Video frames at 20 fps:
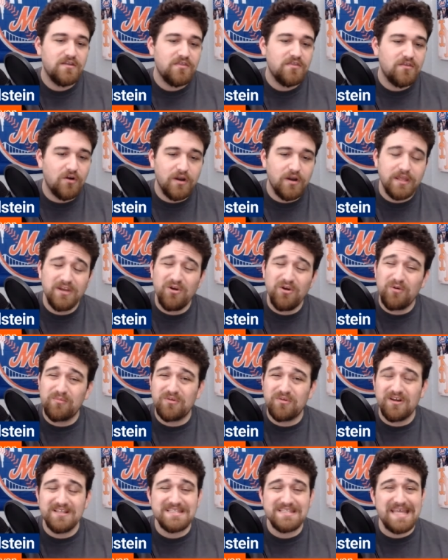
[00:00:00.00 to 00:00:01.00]
38 home
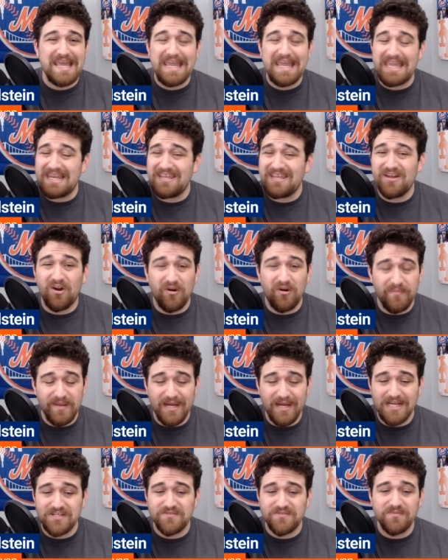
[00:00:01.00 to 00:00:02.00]
runs, 80
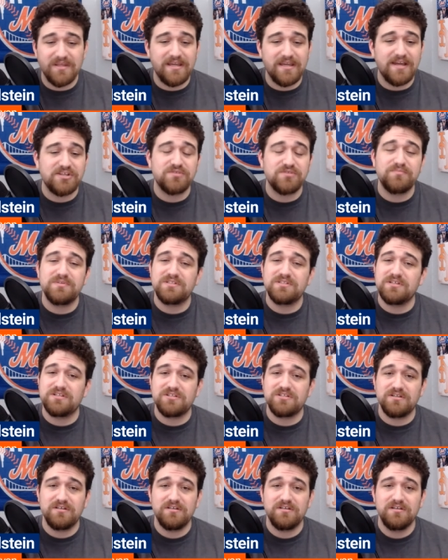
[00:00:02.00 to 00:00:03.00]
RBIs from the catcher
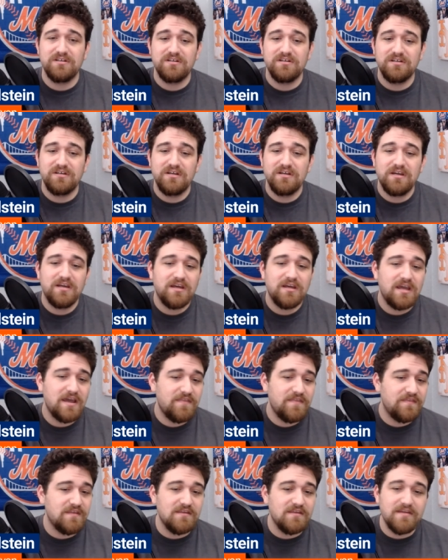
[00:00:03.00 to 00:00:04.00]
position.
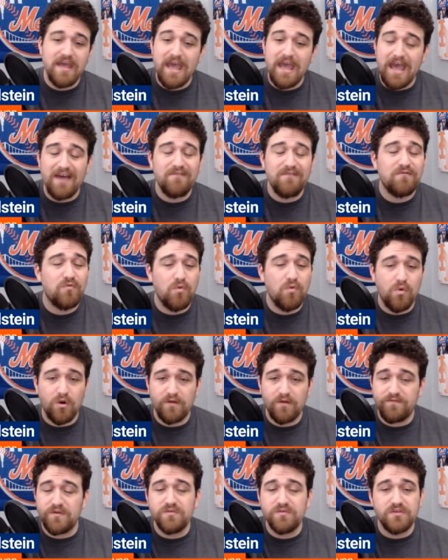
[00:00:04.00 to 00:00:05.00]
And the
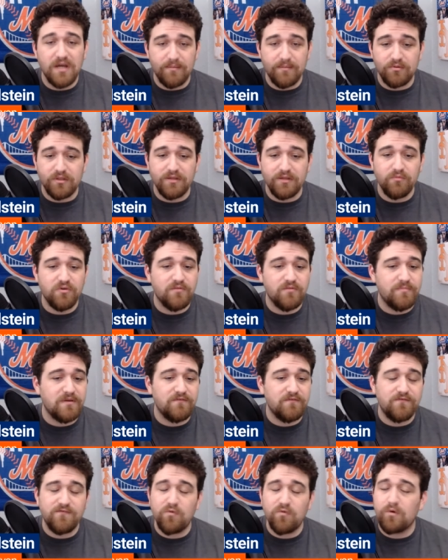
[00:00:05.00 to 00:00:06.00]
F4, if you double it, would have been
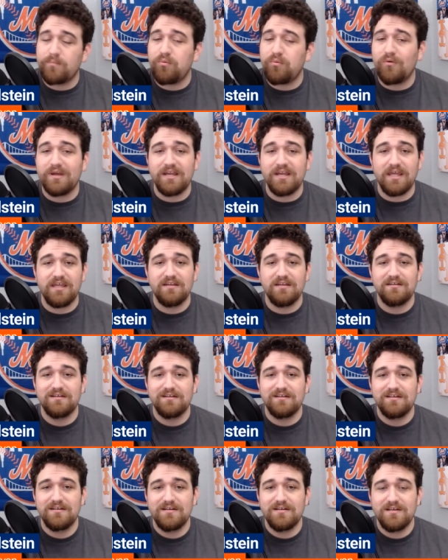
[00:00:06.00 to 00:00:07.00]
4.8.
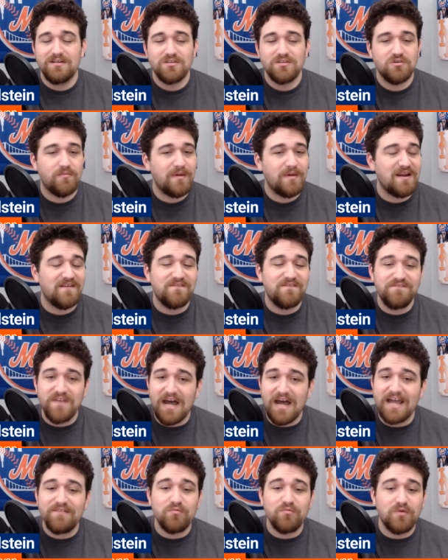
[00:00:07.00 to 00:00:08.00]
So about a
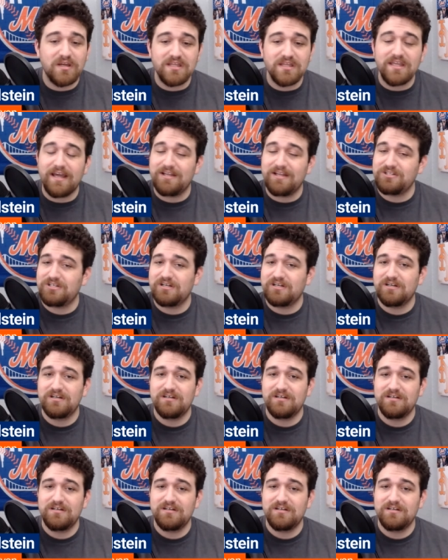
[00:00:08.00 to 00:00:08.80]
5-win catcher.